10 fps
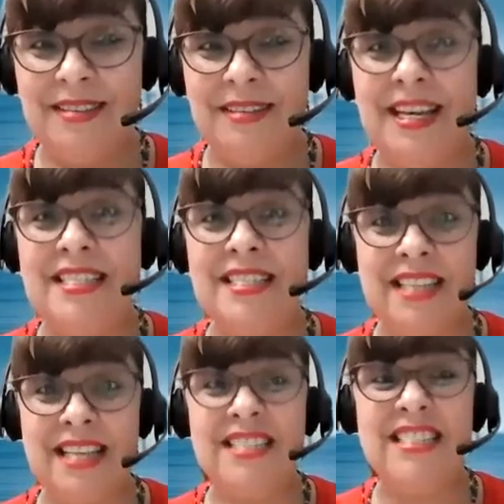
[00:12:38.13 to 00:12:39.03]
because it
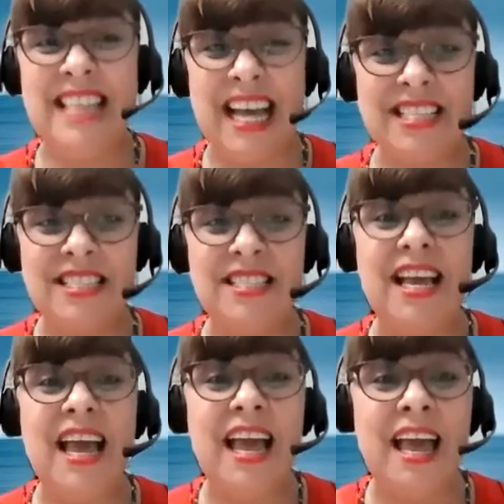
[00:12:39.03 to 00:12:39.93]
says
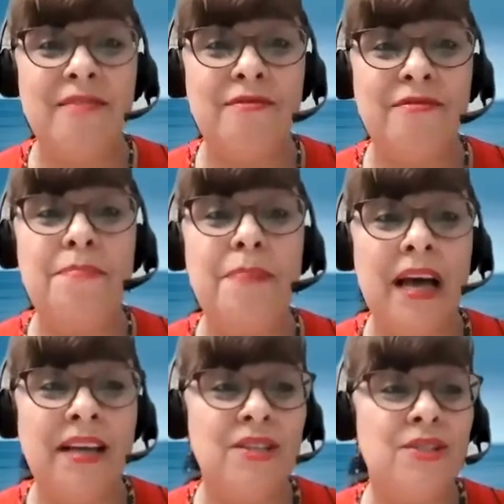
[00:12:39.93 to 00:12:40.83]
that's
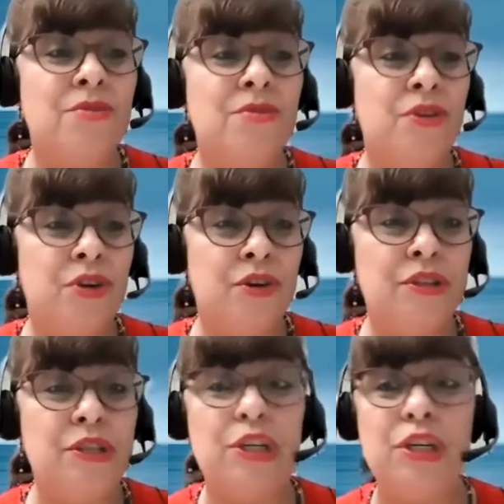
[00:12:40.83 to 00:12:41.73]
everybody's on
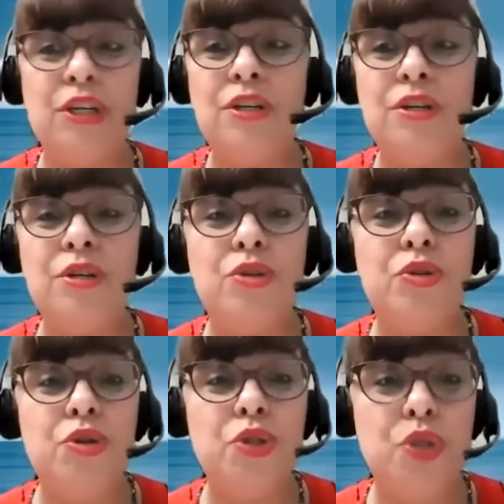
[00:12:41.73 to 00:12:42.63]
earth
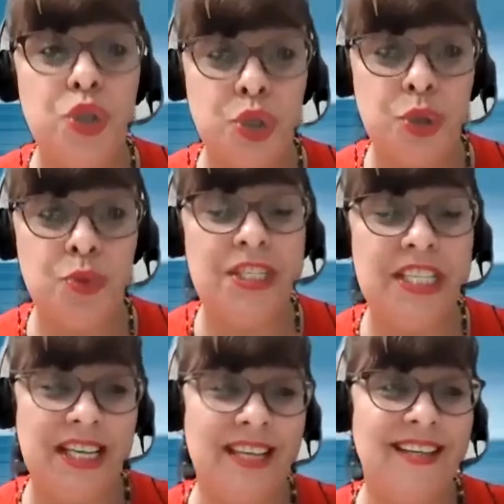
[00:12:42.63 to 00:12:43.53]

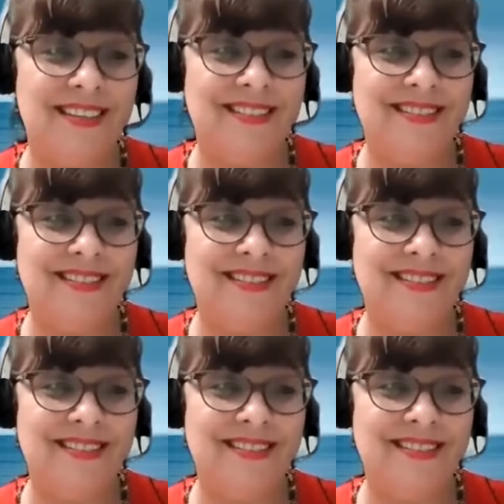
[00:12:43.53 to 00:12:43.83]
duty.